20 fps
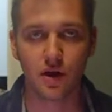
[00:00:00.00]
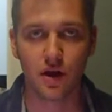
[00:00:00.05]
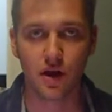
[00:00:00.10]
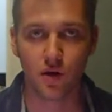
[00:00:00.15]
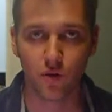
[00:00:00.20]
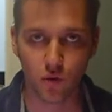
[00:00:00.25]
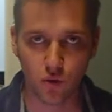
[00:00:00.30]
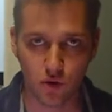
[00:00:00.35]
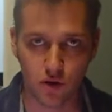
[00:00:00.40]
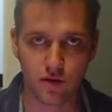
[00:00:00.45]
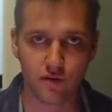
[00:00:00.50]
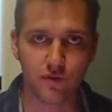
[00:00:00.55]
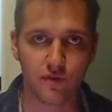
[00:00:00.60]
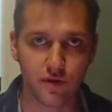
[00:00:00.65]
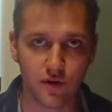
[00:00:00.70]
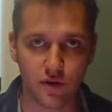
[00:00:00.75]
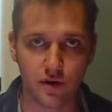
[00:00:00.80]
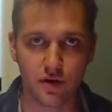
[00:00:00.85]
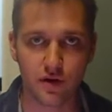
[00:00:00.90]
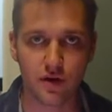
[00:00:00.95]
it will
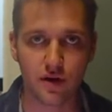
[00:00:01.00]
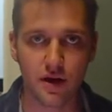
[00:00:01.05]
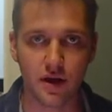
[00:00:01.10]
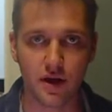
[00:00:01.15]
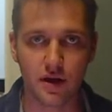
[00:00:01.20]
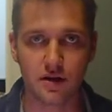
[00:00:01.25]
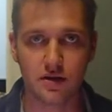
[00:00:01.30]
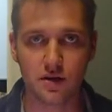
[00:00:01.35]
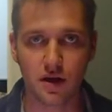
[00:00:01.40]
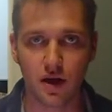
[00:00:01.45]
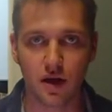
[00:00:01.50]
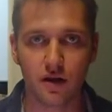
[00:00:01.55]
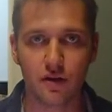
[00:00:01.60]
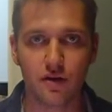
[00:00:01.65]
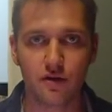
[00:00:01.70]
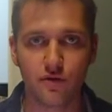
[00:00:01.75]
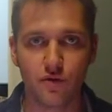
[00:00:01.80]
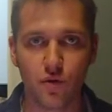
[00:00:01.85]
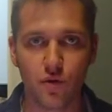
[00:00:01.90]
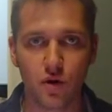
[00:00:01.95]
convert into
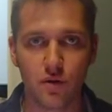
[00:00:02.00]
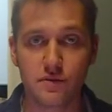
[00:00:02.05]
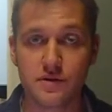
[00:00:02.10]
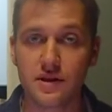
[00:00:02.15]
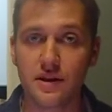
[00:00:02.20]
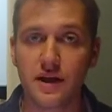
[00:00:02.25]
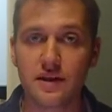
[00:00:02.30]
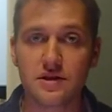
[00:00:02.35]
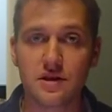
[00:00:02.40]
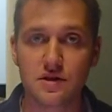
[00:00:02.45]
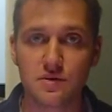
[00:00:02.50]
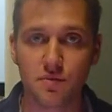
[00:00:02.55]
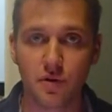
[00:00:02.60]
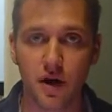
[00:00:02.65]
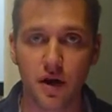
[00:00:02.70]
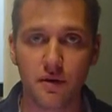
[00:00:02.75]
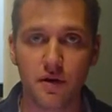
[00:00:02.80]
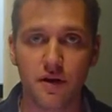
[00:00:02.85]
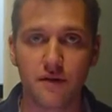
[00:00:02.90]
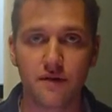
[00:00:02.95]
other forms, and that's its
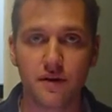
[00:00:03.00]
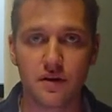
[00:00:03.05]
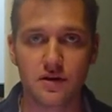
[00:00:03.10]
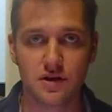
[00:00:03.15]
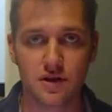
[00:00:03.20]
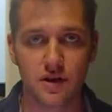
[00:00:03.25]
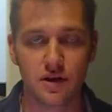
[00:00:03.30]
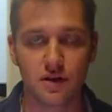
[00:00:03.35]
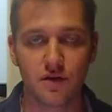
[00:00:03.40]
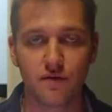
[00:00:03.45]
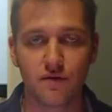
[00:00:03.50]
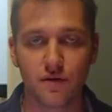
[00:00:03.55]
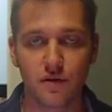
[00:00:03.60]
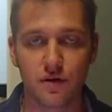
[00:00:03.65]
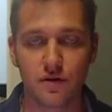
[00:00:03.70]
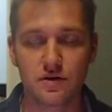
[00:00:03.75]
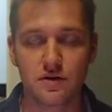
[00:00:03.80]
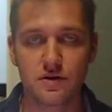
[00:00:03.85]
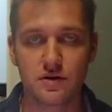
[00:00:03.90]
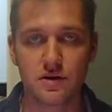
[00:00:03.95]
primary function. It
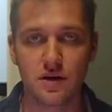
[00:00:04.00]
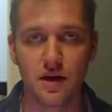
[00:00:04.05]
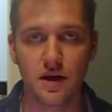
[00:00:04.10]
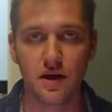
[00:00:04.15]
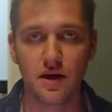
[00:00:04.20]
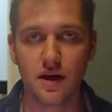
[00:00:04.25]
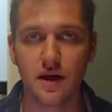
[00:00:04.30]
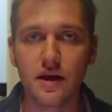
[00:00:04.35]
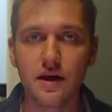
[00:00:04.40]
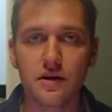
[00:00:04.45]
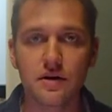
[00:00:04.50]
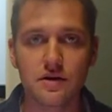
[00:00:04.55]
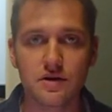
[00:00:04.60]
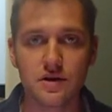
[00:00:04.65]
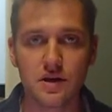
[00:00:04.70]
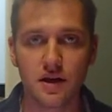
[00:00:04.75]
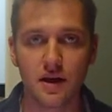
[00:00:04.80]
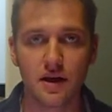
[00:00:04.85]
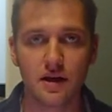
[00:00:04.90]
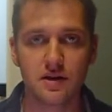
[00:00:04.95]
converts
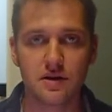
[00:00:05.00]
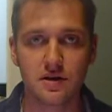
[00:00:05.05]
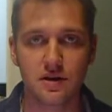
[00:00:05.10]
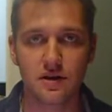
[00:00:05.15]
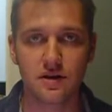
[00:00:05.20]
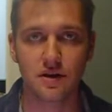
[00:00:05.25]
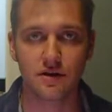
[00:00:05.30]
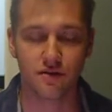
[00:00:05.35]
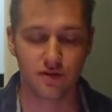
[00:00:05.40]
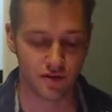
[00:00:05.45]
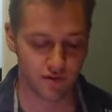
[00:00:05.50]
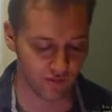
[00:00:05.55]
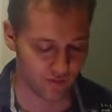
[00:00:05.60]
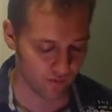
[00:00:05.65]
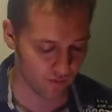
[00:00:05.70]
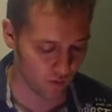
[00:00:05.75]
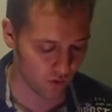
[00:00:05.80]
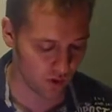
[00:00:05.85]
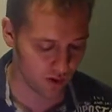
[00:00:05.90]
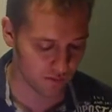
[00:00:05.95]
energy into different
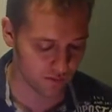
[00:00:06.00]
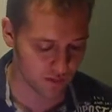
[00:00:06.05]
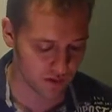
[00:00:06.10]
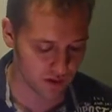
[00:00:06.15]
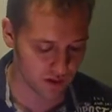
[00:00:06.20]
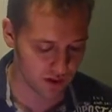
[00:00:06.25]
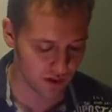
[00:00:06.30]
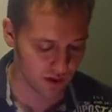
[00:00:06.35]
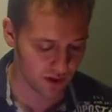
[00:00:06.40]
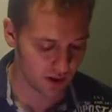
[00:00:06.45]
forms.